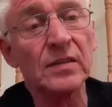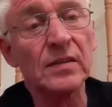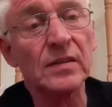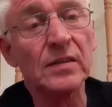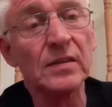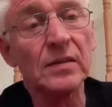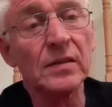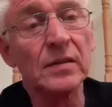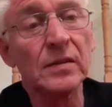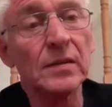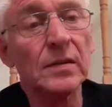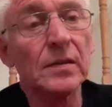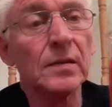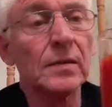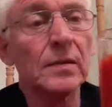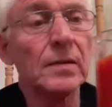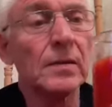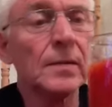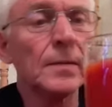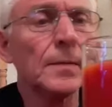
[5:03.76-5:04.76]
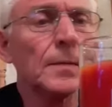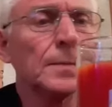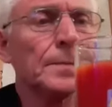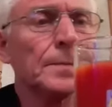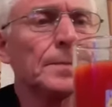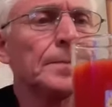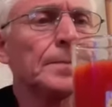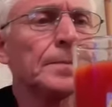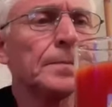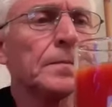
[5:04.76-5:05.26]

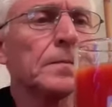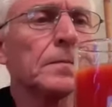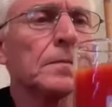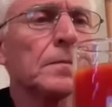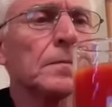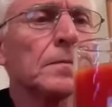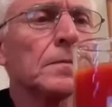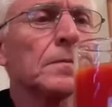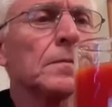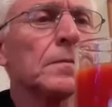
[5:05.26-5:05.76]
(no one is talking)